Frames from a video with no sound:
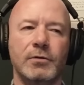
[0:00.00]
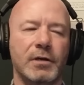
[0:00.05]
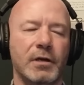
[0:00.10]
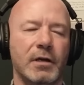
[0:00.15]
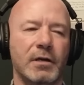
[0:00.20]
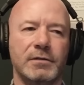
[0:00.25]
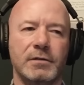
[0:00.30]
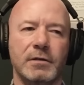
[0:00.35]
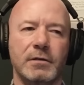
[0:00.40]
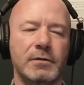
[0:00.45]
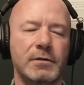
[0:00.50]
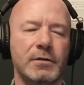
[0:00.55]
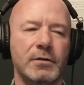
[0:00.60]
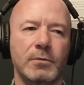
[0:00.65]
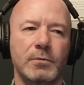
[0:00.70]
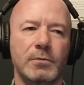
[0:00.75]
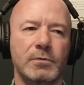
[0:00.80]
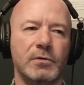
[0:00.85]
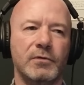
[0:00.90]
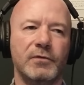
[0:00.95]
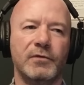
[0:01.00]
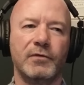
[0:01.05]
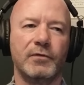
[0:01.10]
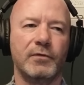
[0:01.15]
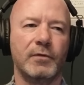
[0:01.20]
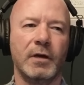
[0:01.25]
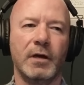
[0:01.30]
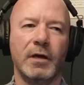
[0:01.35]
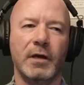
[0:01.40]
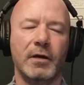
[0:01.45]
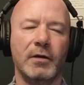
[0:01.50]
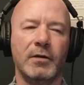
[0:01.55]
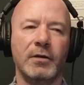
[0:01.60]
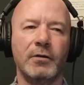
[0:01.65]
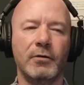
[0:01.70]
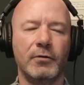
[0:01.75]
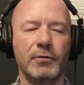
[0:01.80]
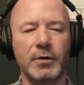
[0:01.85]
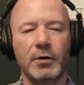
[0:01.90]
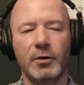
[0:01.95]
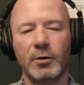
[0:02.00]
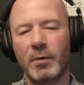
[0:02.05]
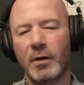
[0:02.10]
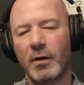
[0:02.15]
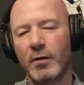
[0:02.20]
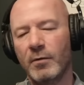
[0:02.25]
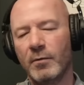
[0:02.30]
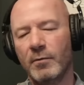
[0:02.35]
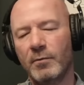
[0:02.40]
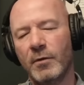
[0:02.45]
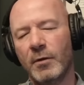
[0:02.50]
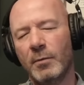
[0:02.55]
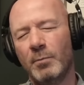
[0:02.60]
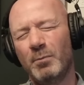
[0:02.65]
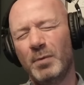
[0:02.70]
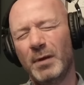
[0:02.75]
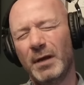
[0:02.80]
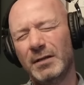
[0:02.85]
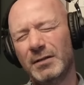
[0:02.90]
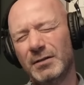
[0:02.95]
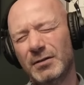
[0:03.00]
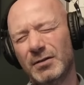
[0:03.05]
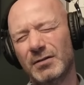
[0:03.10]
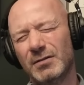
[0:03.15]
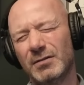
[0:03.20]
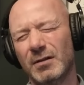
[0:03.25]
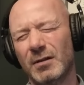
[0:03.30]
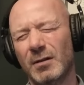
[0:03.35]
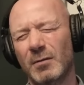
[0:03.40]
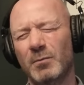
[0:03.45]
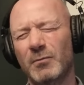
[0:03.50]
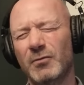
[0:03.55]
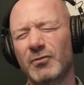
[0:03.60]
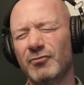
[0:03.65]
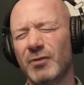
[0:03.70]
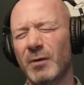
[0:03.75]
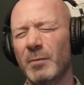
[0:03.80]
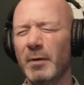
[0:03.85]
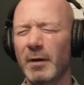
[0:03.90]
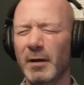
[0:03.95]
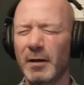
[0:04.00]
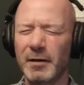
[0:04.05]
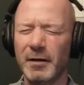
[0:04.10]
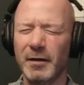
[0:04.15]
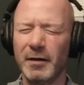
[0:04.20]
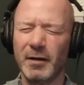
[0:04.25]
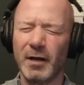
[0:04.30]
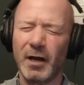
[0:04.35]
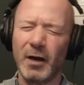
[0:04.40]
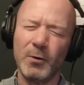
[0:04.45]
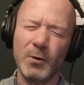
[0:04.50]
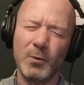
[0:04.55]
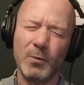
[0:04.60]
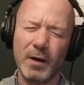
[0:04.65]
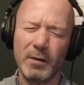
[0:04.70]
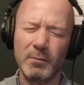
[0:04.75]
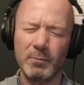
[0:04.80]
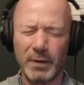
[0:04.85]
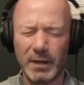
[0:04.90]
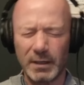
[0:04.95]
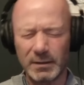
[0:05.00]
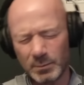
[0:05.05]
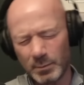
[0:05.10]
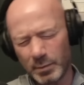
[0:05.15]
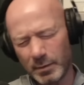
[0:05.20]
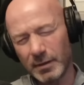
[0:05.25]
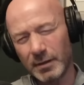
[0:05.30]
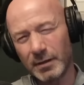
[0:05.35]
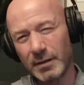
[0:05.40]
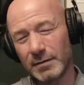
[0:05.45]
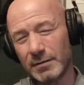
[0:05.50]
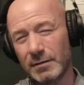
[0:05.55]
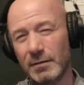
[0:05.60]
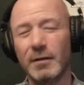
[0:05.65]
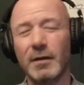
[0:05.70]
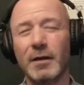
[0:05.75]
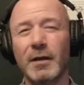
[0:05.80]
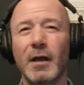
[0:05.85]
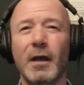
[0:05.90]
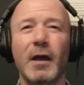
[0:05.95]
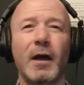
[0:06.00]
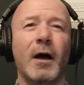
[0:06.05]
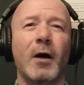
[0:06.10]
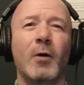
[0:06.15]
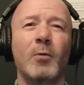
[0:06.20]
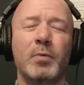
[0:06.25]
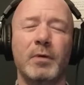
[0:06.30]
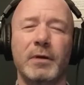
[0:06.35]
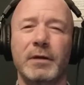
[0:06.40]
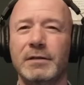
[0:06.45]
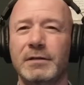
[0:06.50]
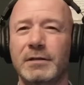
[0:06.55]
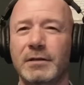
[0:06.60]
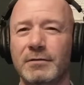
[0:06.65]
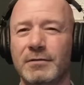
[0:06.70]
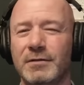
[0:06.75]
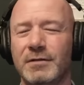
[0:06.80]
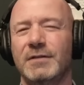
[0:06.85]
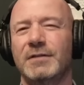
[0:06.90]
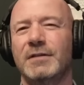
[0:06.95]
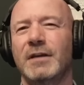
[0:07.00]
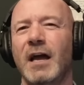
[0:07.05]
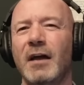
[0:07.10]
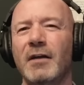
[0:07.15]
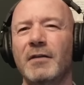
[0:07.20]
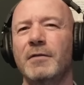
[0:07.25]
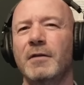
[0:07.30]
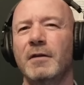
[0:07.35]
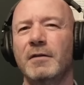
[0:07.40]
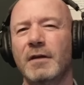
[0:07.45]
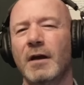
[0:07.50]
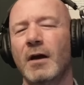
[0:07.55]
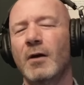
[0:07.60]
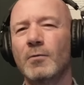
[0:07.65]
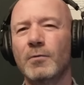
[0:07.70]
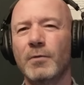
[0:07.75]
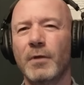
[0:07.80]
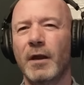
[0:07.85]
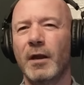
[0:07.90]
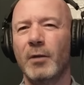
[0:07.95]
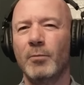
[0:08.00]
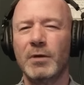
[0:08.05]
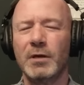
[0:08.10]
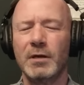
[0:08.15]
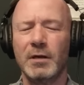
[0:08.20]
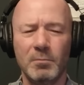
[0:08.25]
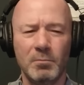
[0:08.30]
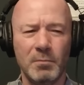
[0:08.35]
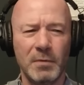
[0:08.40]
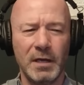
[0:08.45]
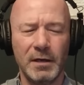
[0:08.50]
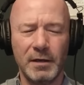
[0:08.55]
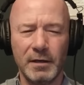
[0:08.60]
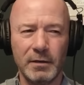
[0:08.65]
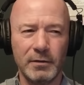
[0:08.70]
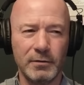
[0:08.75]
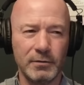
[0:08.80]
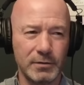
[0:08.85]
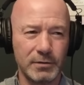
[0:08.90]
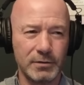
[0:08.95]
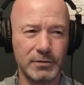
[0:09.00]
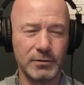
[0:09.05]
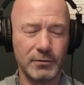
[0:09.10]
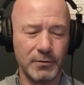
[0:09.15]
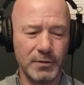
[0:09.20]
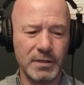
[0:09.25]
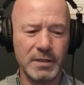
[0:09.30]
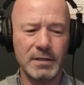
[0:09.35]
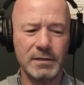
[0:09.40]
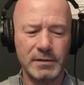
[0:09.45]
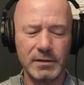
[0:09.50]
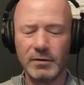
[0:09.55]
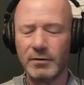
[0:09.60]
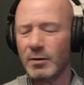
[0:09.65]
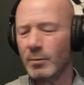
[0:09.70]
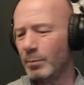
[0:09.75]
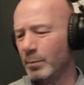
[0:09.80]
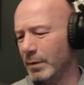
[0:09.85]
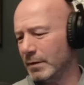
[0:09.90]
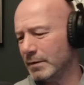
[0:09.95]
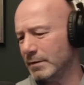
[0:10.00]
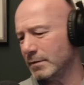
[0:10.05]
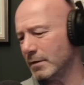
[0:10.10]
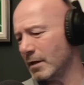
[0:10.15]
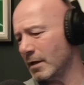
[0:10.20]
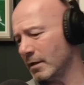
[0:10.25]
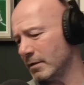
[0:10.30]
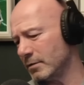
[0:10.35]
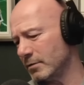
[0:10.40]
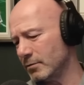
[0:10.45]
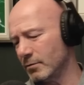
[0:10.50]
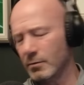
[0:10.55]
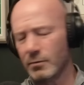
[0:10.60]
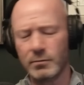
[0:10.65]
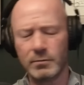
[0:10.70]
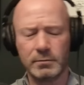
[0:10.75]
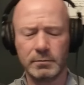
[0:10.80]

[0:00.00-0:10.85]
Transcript: Gaz, in terms of uh, you know, when you're on about the, the pitches and the dribbling and how he went past players and how players could side you down. Then I mean, he made it look so easy on the bits that I saw.